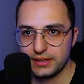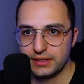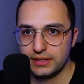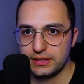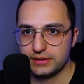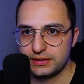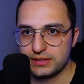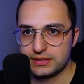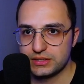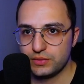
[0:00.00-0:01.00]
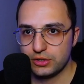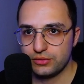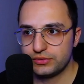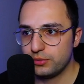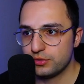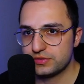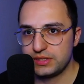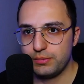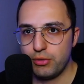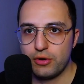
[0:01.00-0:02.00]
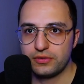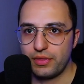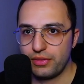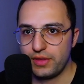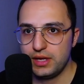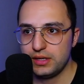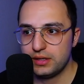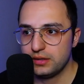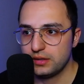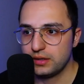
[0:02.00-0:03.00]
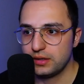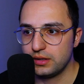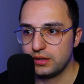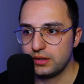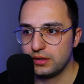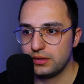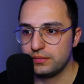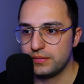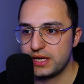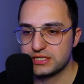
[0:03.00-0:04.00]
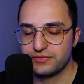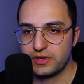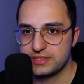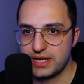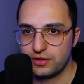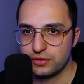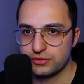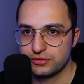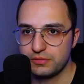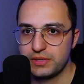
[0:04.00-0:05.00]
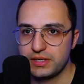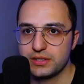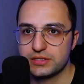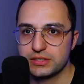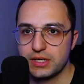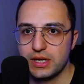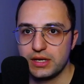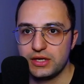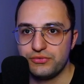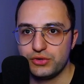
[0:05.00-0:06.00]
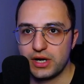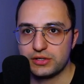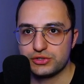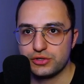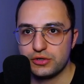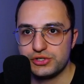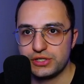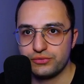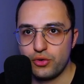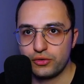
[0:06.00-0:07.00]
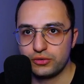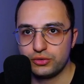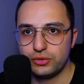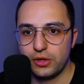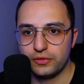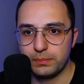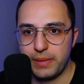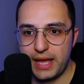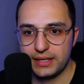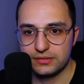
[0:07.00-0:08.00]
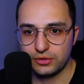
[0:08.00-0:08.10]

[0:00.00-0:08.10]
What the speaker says: This is one of the most important thing as far as I'm concerned, because if you are searching for the tool on the palette on the